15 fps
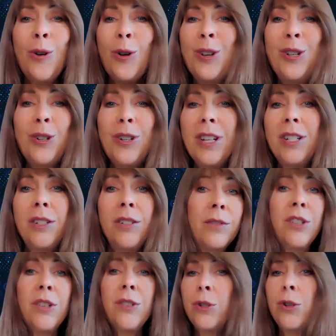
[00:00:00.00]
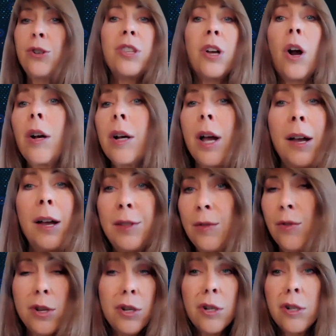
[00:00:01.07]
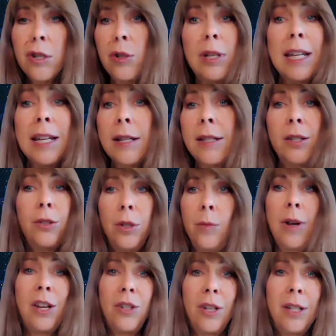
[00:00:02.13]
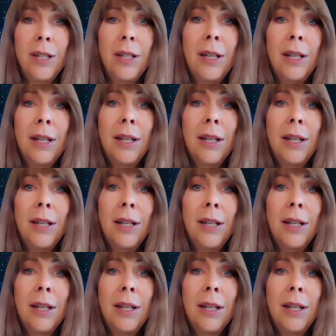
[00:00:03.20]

or you can just search the archives for your unique situation.